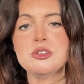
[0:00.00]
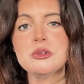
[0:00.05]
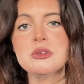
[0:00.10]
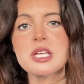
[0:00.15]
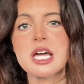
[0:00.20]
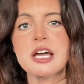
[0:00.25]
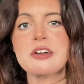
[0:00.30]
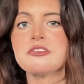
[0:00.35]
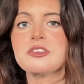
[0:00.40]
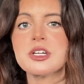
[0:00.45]

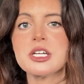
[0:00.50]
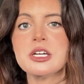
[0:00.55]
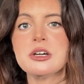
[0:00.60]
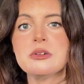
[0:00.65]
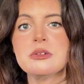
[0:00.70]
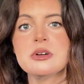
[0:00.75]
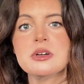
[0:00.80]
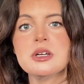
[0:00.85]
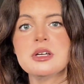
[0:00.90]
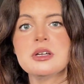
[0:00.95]
that for you.
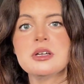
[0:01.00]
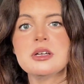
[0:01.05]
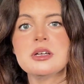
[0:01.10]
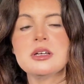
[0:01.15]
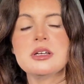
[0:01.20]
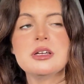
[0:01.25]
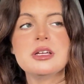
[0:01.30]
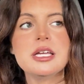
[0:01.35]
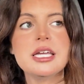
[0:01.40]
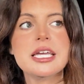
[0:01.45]

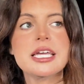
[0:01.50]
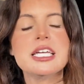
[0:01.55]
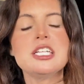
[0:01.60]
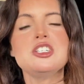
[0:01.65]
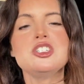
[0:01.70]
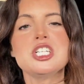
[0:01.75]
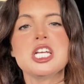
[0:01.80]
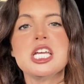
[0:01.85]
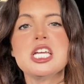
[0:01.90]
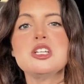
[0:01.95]
It can
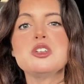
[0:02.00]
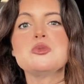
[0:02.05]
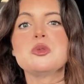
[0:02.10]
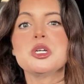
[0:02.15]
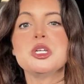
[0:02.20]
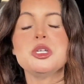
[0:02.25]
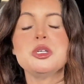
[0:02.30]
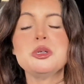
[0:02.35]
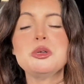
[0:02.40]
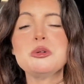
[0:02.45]
change what
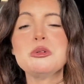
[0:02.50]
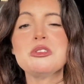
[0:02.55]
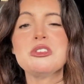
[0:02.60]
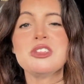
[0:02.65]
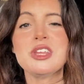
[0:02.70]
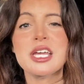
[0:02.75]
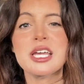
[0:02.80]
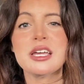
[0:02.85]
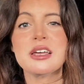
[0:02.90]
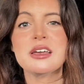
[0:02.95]
you
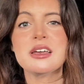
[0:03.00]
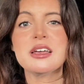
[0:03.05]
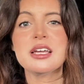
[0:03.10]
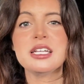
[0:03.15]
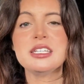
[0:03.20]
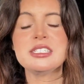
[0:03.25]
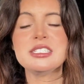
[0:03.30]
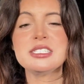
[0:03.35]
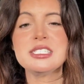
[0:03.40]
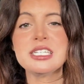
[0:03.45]
think
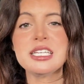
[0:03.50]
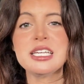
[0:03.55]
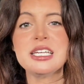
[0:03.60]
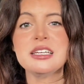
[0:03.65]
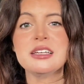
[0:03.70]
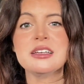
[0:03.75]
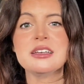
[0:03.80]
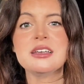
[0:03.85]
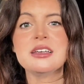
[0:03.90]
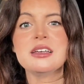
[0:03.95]
and see
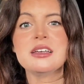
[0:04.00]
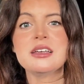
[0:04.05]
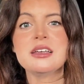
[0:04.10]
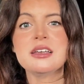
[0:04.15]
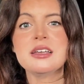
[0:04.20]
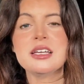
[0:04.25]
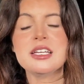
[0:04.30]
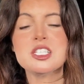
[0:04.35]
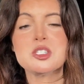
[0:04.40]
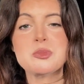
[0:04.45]

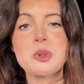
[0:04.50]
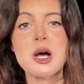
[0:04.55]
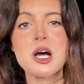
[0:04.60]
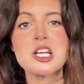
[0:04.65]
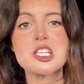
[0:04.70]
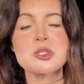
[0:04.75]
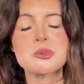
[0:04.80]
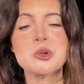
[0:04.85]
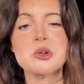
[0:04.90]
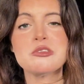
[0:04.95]
is
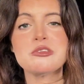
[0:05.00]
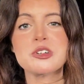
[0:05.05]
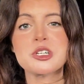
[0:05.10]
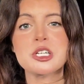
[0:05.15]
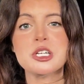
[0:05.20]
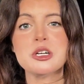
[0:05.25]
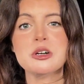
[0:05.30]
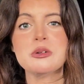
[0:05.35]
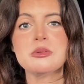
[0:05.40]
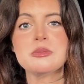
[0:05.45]
possible for
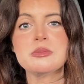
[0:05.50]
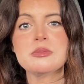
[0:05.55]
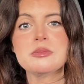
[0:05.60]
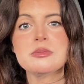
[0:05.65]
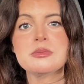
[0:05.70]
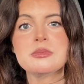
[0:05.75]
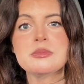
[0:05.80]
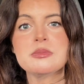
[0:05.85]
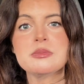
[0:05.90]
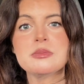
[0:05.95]
you.
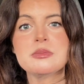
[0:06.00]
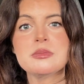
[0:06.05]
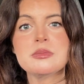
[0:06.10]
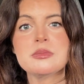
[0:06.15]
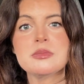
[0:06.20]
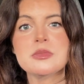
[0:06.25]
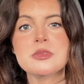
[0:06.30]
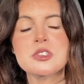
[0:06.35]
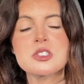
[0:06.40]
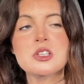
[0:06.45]

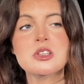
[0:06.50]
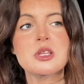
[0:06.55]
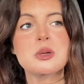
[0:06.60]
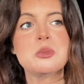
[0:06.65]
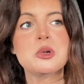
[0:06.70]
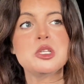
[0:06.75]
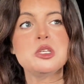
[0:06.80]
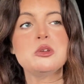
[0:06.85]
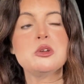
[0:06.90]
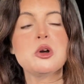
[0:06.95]
So then
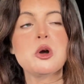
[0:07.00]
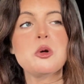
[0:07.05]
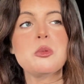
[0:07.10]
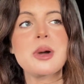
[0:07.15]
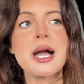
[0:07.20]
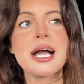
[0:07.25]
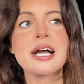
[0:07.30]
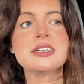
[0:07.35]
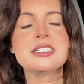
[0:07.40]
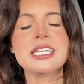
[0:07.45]
when you go
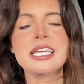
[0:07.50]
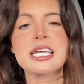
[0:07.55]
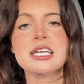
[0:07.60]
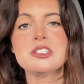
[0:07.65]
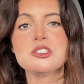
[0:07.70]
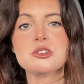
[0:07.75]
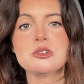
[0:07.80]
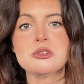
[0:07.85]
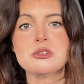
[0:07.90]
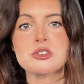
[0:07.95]
back to
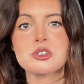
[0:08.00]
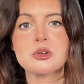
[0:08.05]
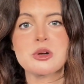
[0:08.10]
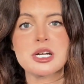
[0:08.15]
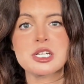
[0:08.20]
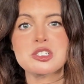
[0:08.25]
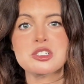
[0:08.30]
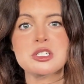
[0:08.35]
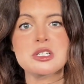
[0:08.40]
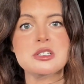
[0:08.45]
answer those
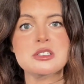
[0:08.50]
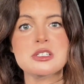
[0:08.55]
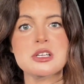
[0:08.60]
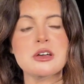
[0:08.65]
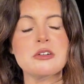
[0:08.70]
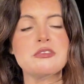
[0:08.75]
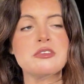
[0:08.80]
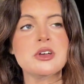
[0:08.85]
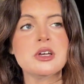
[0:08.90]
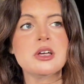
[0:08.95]
questions
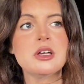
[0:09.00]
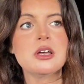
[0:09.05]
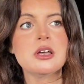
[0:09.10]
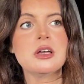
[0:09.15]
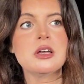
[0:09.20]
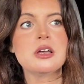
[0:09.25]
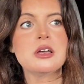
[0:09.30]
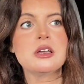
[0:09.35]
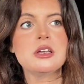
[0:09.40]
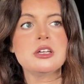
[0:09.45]
of,
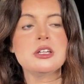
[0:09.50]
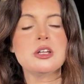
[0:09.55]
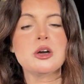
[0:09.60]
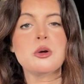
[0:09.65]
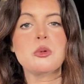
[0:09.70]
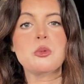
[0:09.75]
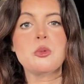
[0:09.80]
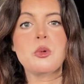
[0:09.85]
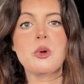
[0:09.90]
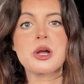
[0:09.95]

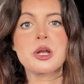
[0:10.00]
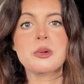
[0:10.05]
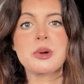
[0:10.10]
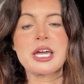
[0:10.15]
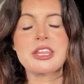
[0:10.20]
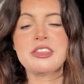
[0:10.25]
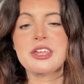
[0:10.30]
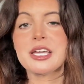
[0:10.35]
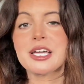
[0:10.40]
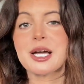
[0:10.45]
what do I
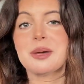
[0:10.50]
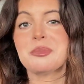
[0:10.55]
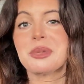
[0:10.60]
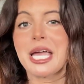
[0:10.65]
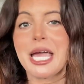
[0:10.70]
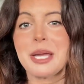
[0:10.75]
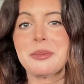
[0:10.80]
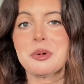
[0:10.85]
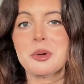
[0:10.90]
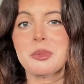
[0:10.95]
think I'm
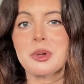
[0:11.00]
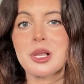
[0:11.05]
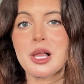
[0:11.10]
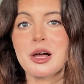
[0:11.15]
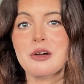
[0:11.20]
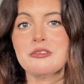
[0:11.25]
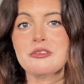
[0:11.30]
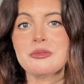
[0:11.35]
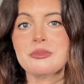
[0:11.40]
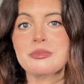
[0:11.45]
capable of?